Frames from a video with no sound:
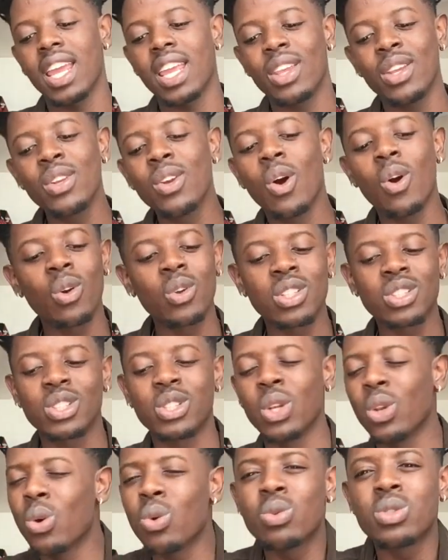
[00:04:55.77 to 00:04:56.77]
you don't just
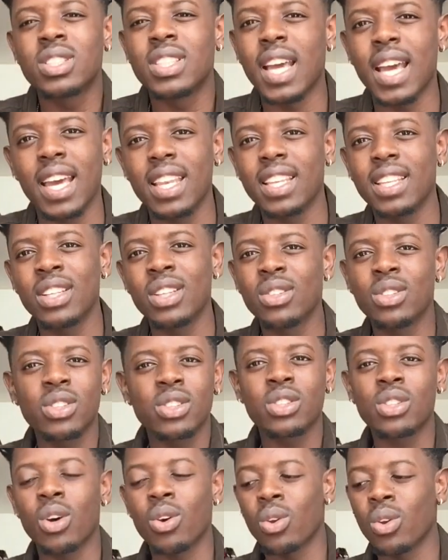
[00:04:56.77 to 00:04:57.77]
lose that. You
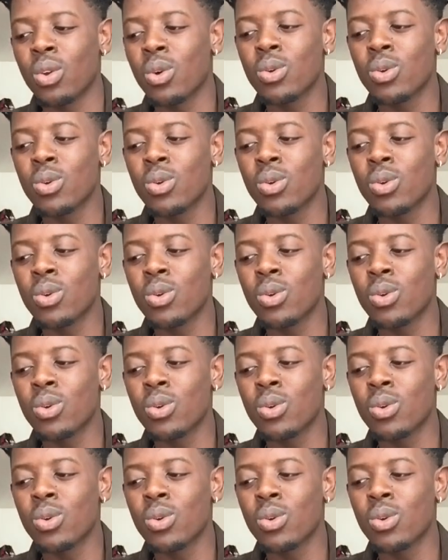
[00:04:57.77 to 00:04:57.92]
just don't